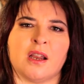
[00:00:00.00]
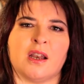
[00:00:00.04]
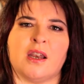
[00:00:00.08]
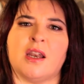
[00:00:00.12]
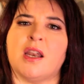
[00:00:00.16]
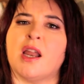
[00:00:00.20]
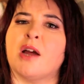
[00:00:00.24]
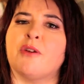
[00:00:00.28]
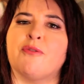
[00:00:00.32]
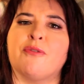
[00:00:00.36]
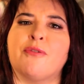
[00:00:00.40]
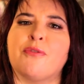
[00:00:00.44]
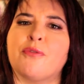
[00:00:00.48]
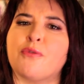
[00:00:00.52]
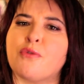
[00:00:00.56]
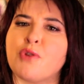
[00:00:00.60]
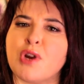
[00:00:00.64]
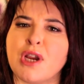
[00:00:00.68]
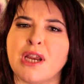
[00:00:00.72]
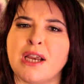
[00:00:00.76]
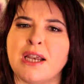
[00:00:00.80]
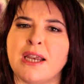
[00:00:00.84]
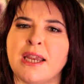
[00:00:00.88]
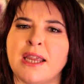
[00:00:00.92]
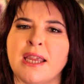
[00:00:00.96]
Love
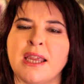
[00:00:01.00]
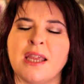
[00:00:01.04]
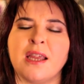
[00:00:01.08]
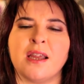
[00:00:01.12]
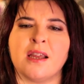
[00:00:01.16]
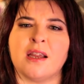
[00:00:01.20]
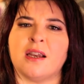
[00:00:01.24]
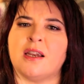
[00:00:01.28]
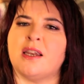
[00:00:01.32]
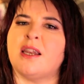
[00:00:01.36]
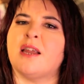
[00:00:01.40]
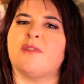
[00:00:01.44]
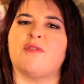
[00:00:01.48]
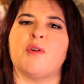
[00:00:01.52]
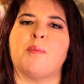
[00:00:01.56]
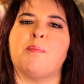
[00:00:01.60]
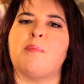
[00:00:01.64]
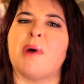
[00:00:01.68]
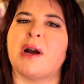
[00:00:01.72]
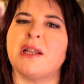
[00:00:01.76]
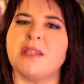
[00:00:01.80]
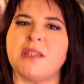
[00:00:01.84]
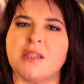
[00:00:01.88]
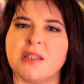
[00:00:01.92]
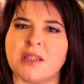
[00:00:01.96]
freely, love
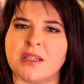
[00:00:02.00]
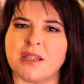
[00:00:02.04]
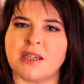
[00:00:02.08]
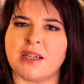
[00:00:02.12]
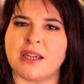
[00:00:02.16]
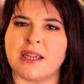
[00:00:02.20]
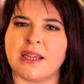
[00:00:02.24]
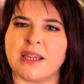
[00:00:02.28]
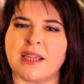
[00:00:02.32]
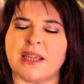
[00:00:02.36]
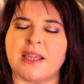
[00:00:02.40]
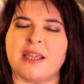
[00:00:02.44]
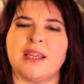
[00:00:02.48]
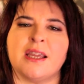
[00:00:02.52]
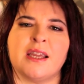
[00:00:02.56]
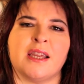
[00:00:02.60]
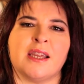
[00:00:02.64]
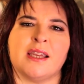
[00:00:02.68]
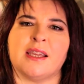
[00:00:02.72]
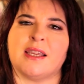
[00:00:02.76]
abundantly,